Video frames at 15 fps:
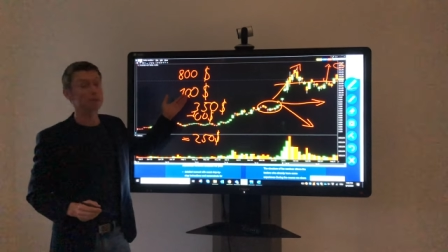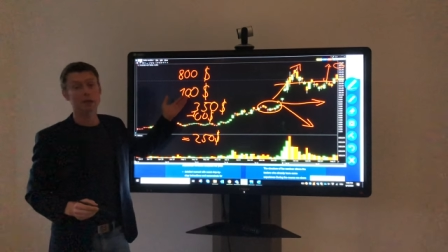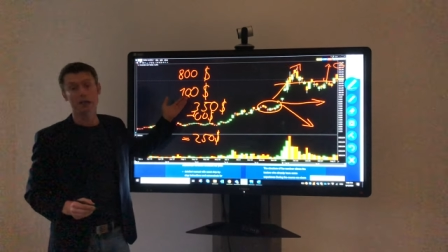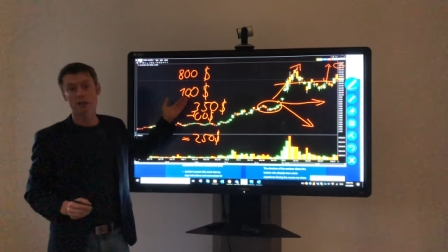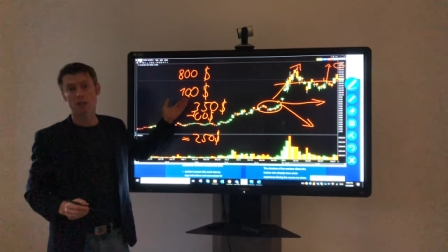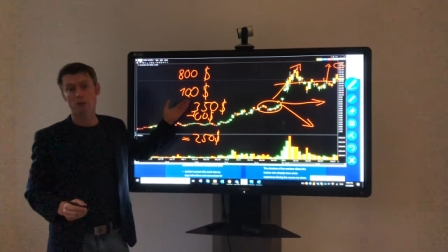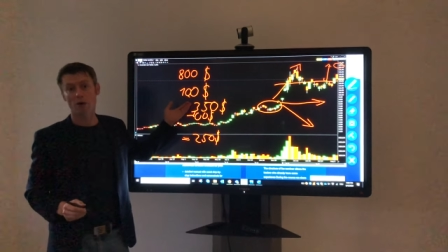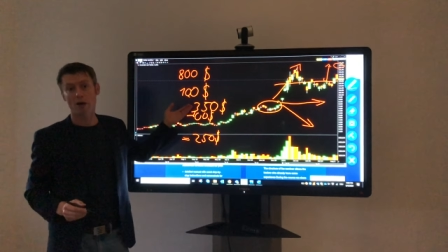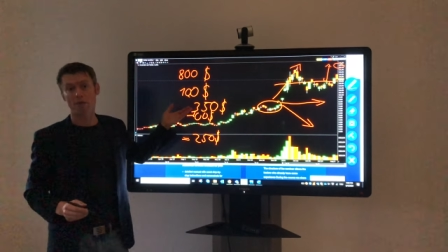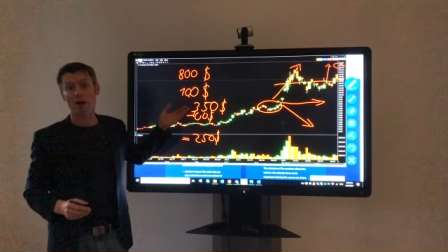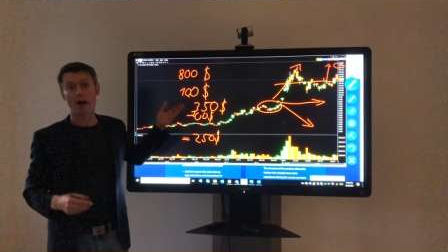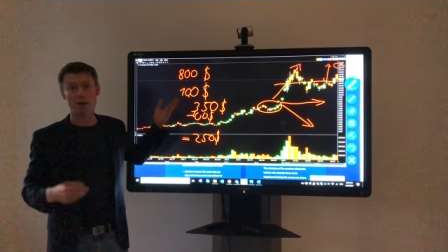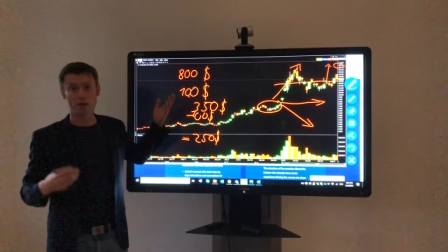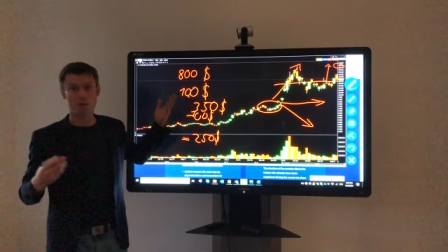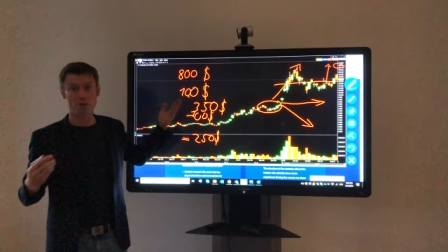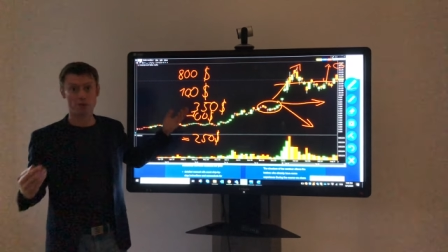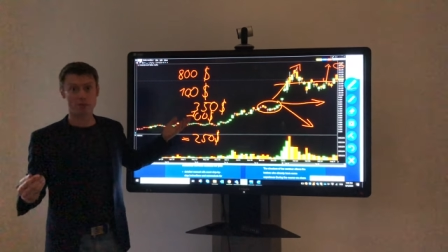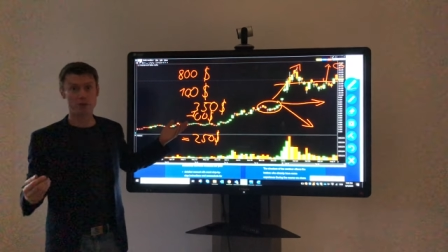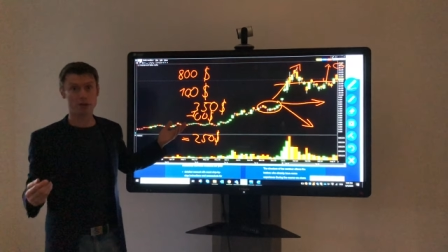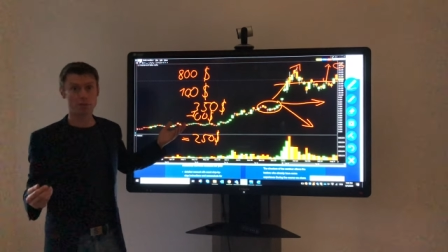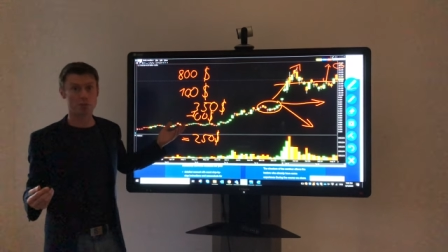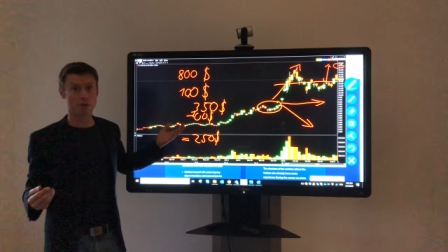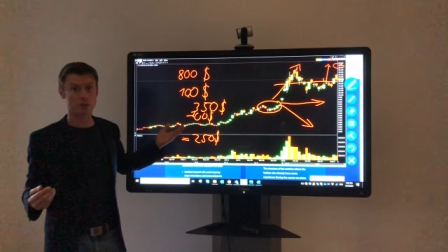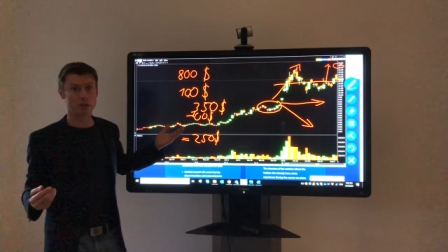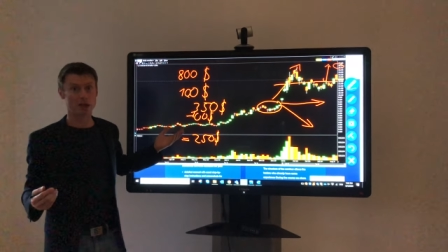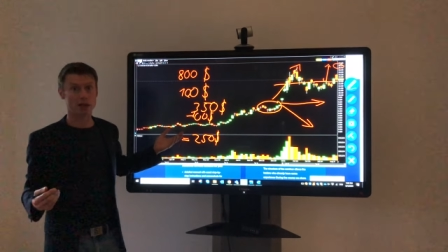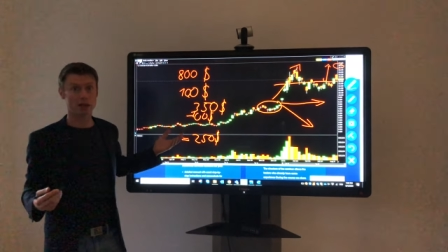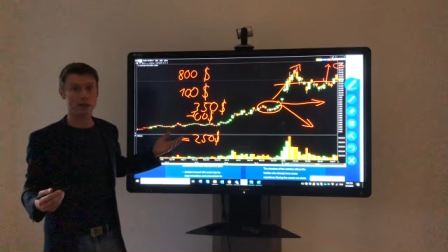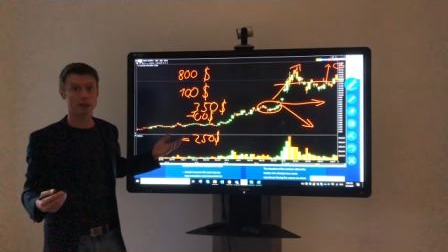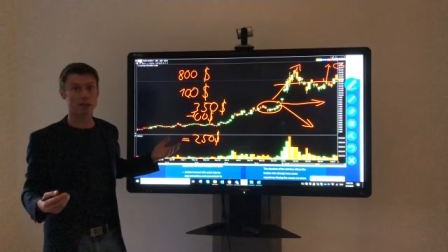means you have
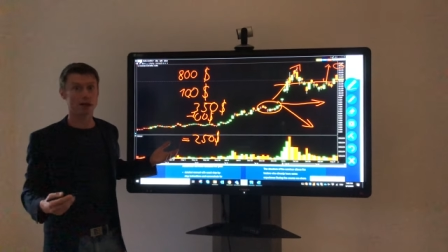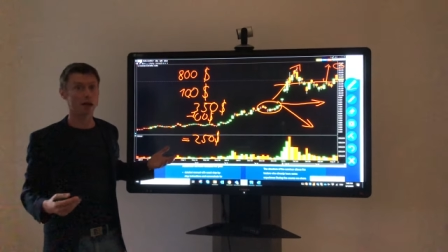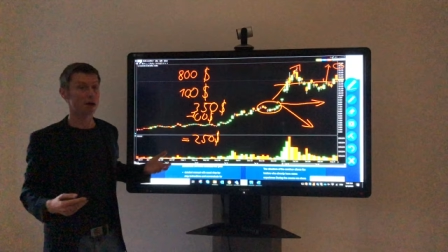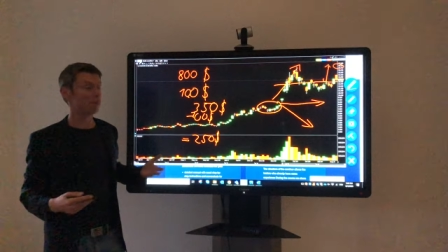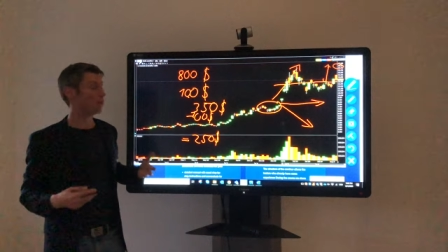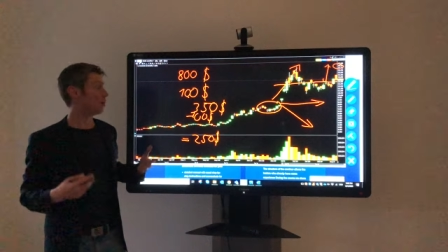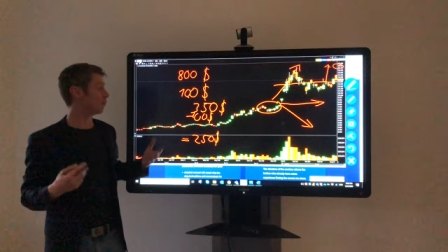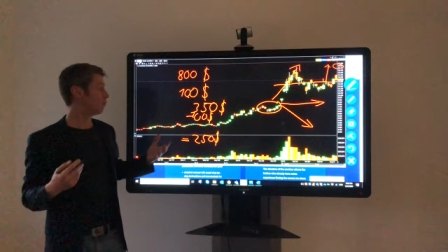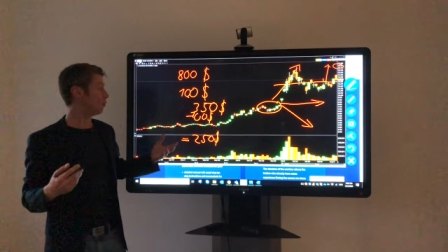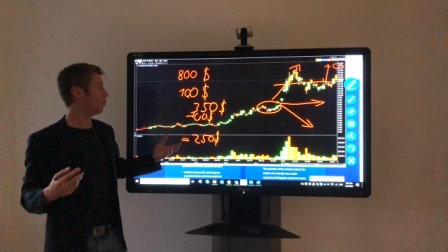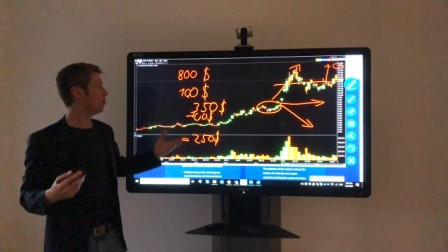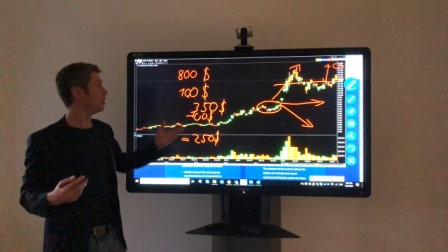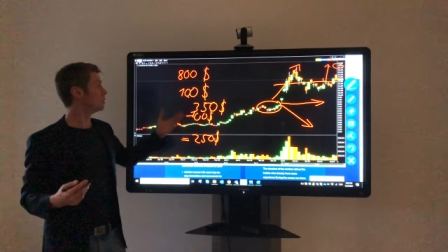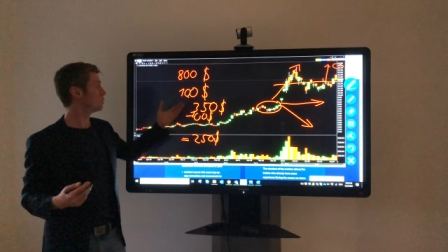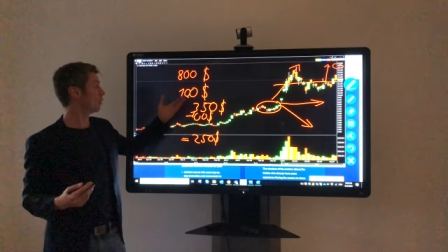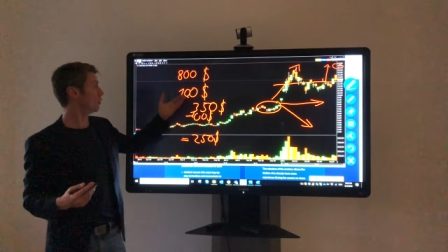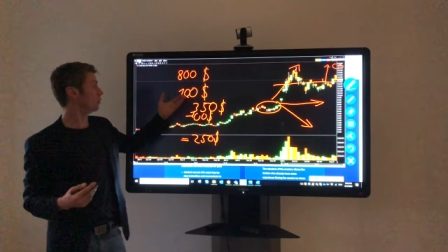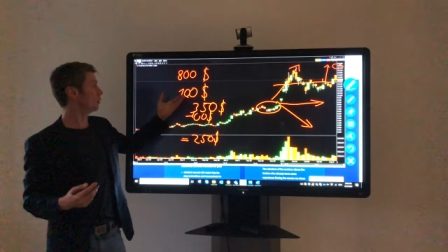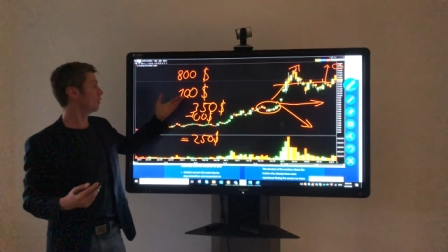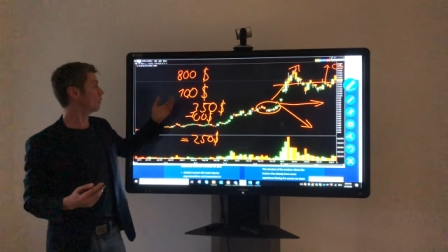150% performance on your